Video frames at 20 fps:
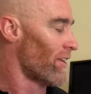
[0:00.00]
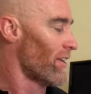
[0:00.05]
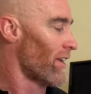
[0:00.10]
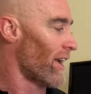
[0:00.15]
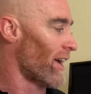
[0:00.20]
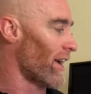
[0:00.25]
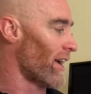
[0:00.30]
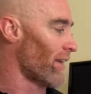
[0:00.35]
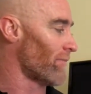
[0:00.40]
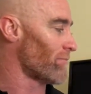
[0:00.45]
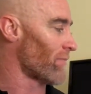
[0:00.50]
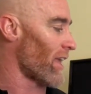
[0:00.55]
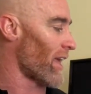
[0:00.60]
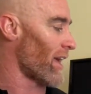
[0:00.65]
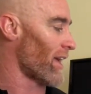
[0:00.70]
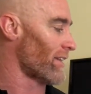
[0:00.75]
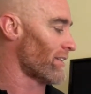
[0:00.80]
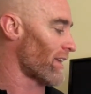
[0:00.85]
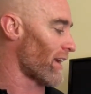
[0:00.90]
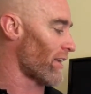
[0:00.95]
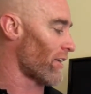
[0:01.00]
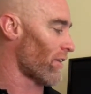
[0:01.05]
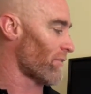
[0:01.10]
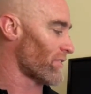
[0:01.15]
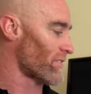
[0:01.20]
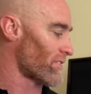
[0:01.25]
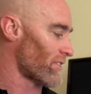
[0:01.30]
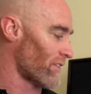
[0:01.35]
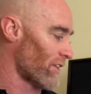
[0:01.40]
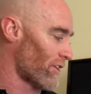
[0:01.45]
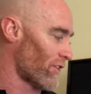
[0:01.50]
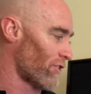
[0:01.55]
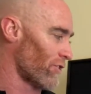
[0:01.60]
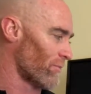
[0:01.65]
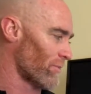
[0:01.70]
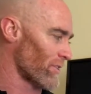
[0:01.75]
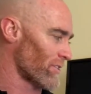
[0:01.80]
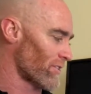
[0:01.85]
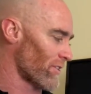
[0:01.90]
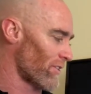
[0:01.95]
and obviously the humerus. So